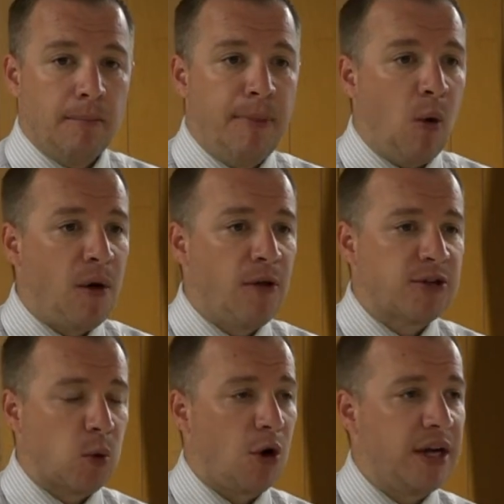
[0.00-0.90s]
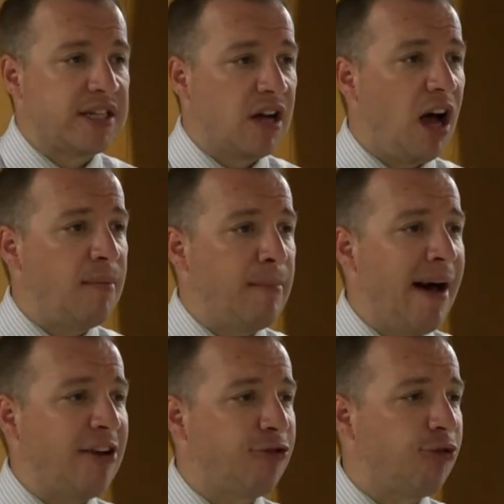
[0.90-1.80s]
But when those worries come, it
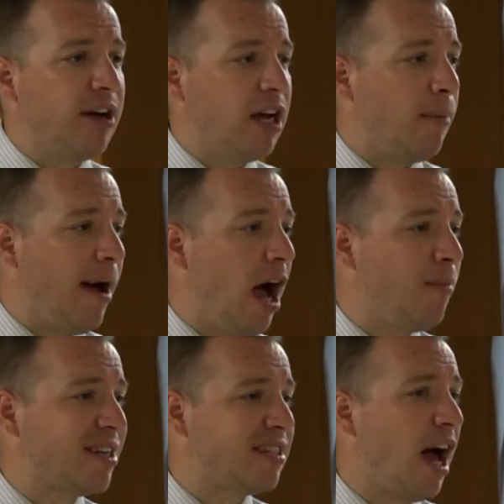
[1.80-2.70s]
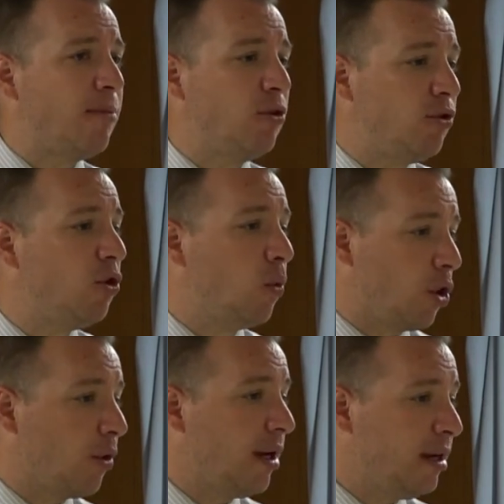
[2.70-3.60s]
might free up how much time you do
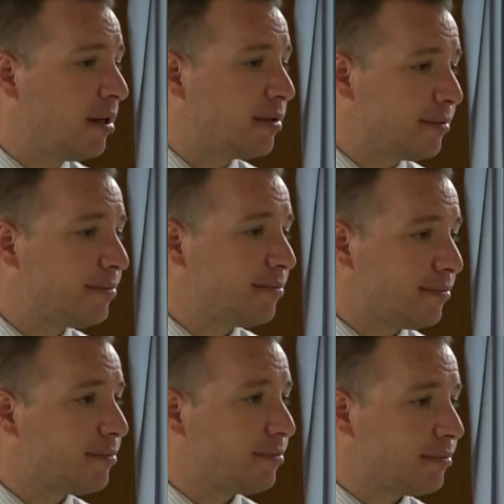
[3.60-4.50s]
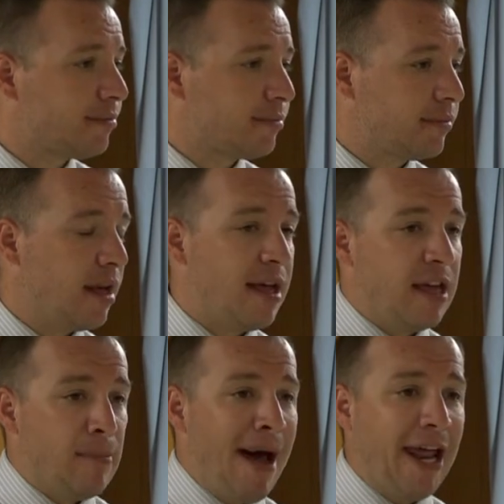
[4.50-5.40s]
worry. Yeah. Amen.
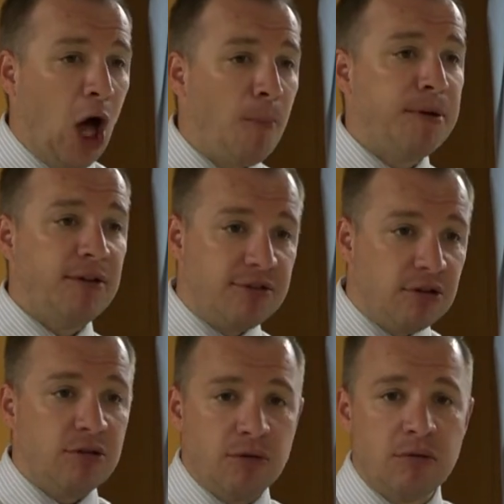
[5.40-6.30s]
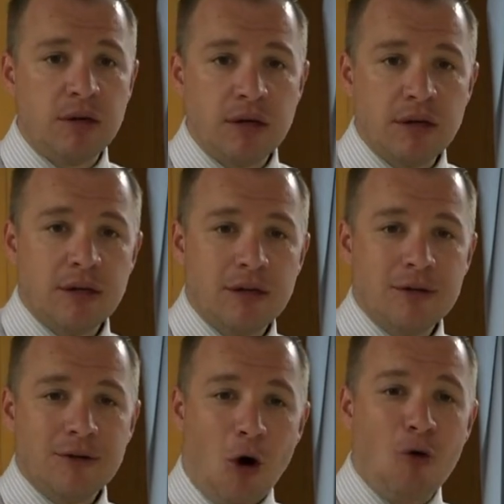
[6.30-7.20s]
It might help you to
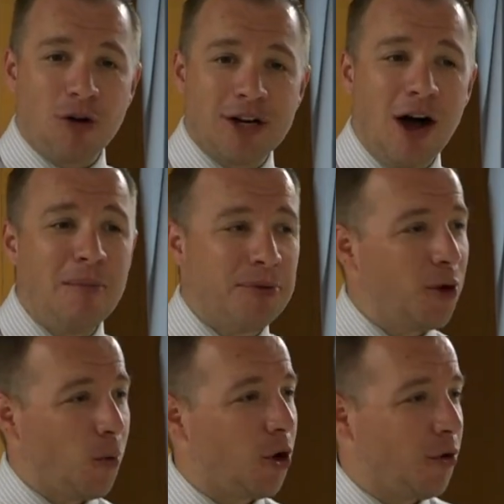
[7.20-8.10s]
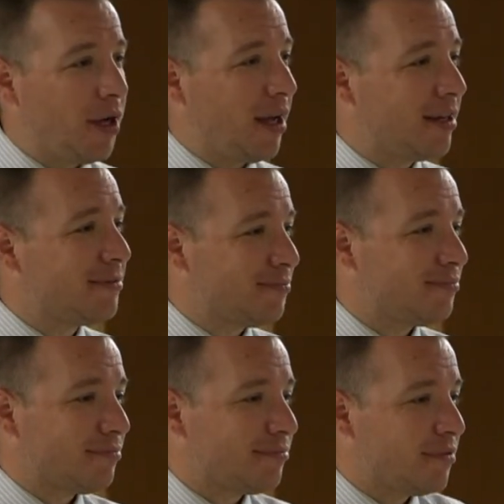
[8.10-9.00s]
overcome the worrying, yeah.
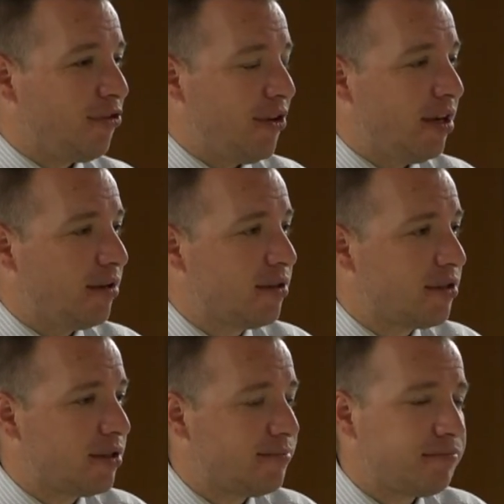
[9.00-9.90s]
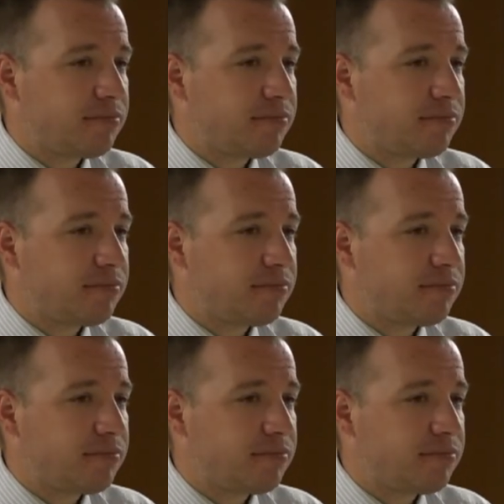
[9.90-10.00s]
the fears. Amen.